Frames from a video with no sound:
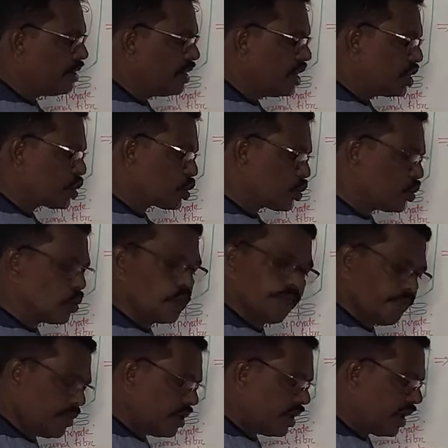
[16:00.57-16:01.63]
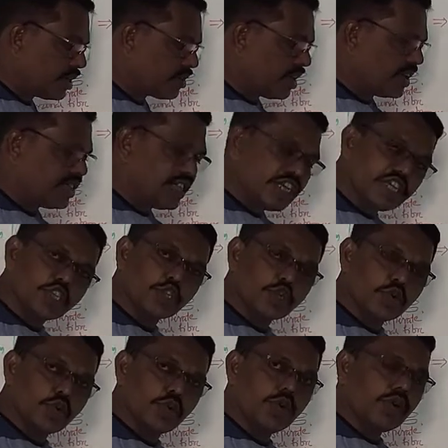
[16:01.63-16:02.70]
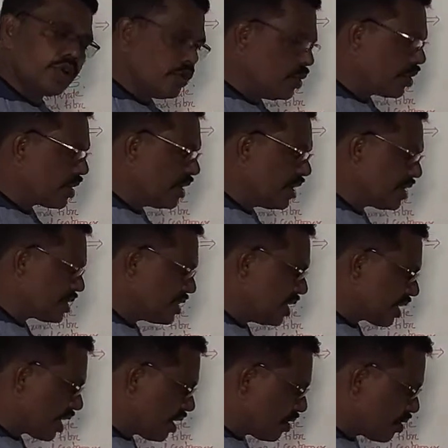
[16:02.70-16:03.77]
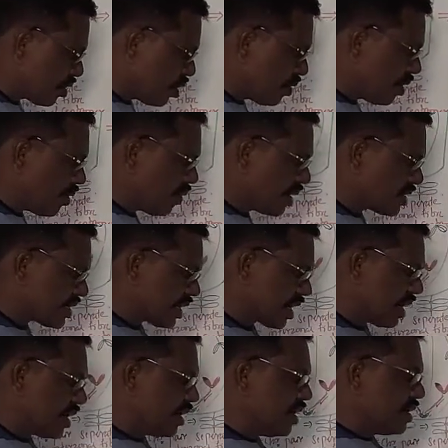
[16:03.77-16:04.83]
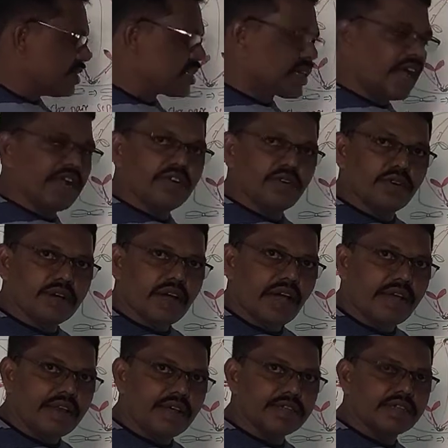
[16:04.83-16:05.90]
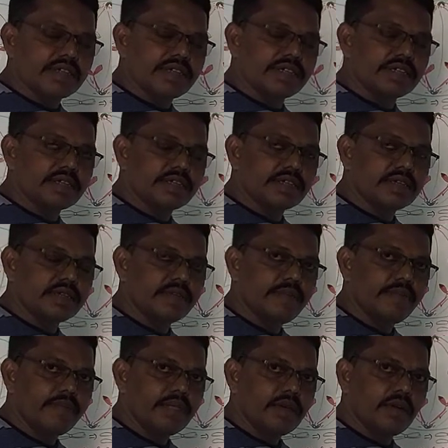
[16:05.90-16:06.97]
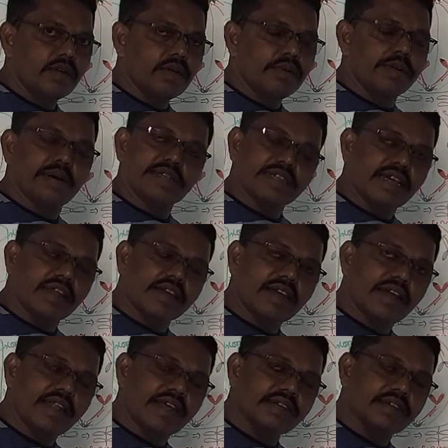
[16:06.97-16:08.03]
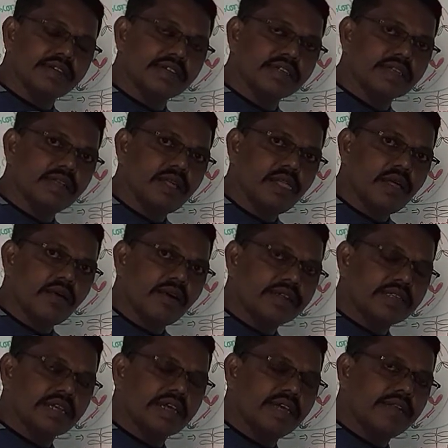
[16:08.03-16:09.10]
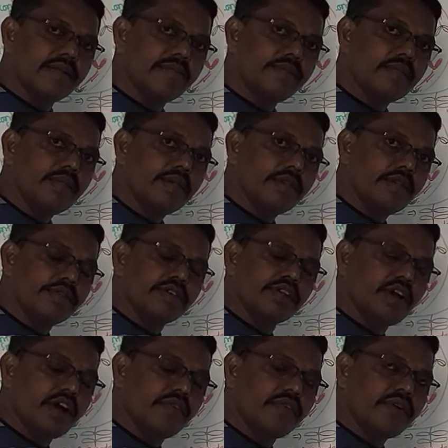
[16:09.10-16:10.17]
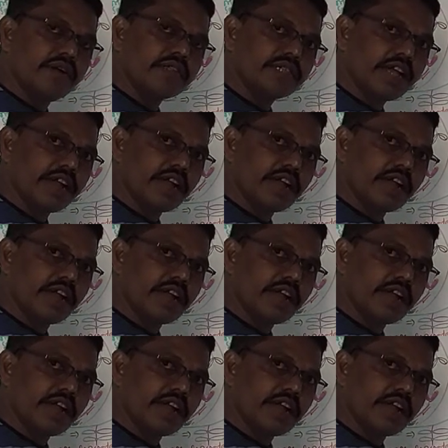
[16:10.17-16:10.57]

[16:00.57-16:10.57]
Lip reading: these two as well as these 2 nucleus, they can undergo once again cytokinesis. What do you mean by cytokinesis? Once again, fusion of